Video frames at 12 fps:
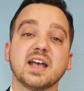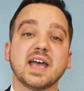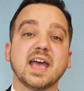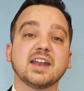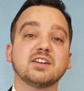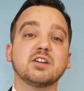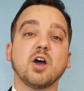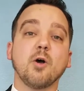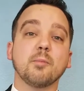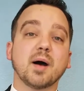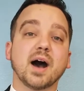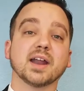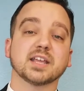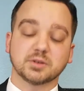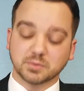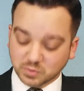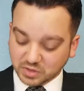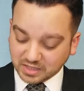and nobody
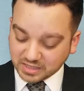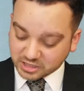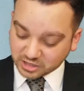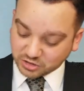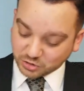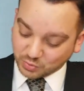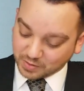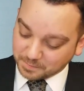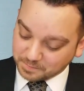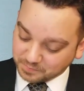would listen to him